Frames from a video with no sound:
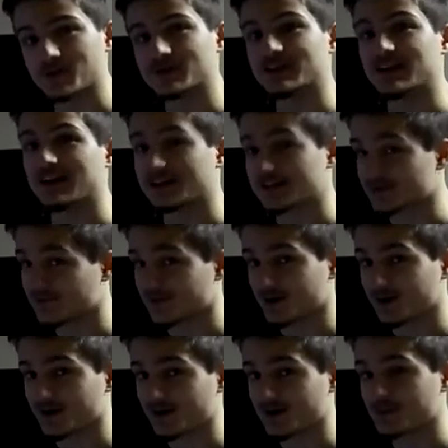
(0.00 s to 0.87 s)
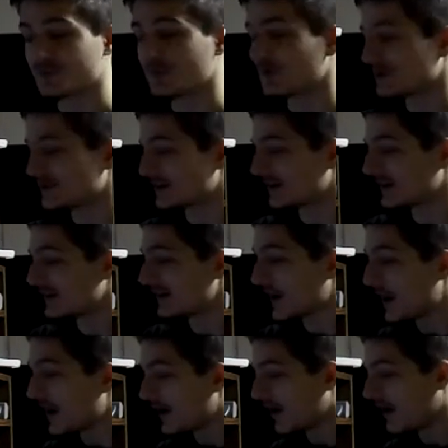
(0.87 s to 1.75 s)
That is very important.
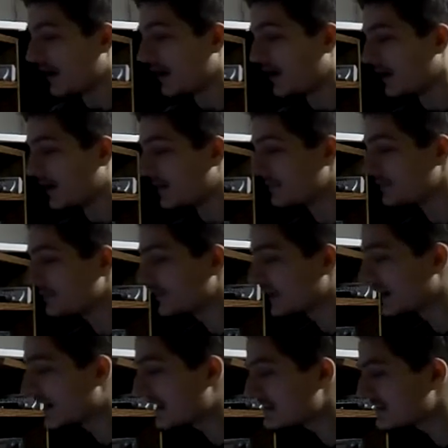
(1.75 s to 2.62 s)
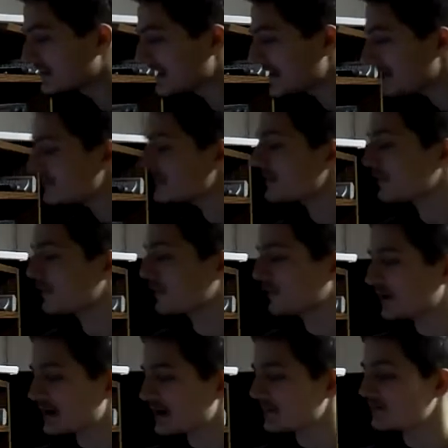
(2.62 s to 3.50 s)
It has themes of
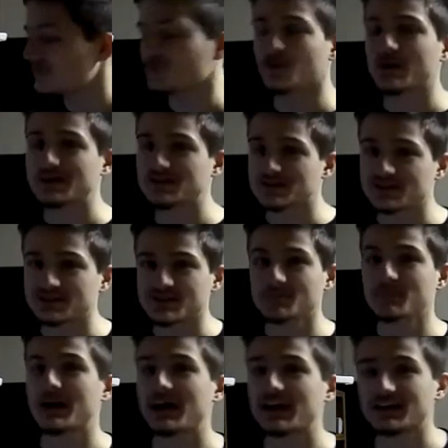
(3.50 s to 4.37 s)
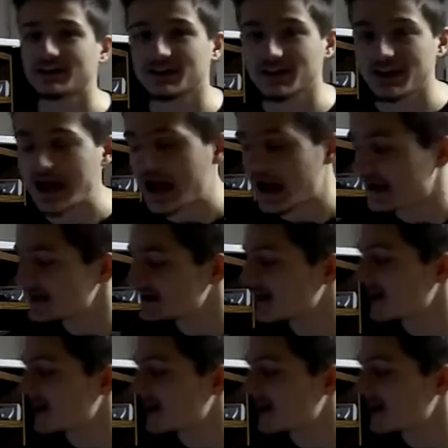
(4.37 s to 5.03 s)
freedom, racism, and class.